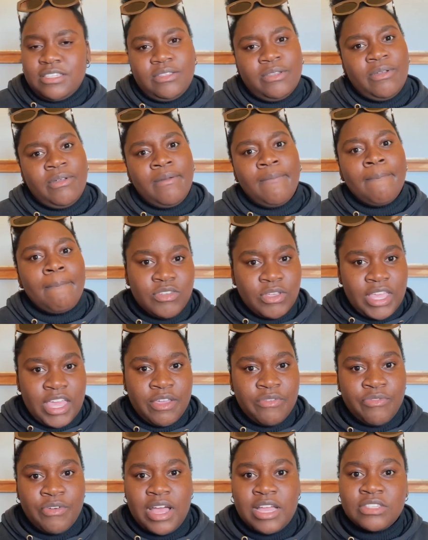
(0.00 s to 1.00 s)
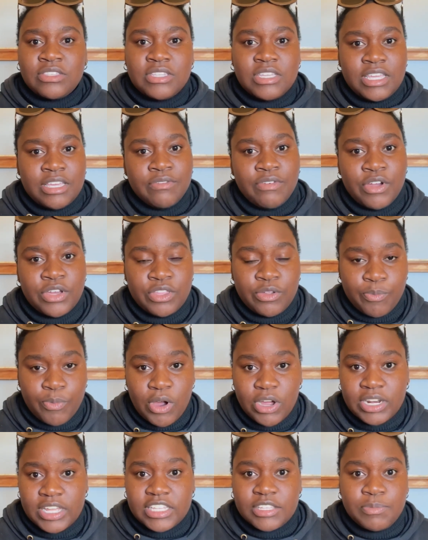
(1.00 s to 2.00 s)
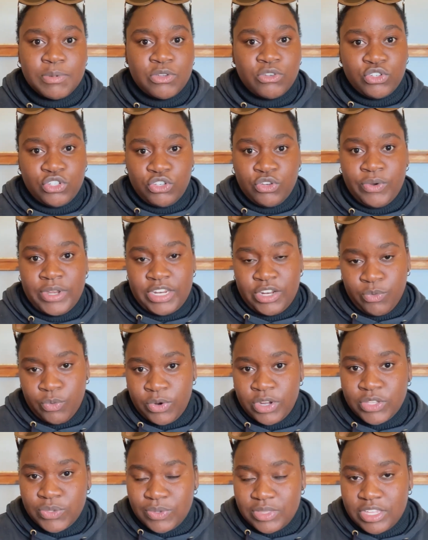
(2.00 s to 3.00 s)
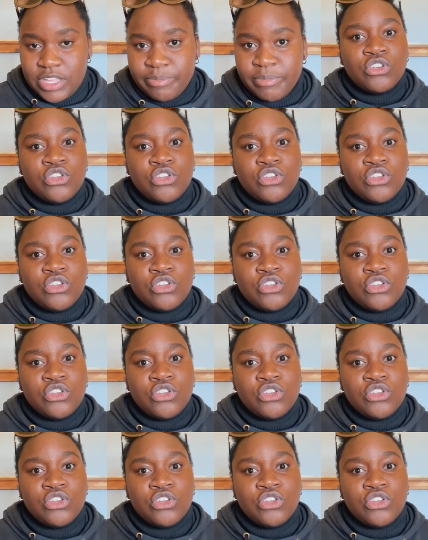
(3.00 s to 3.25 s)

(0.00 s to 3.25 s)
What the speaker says: so it's okay for us to give her the products because she already works with them.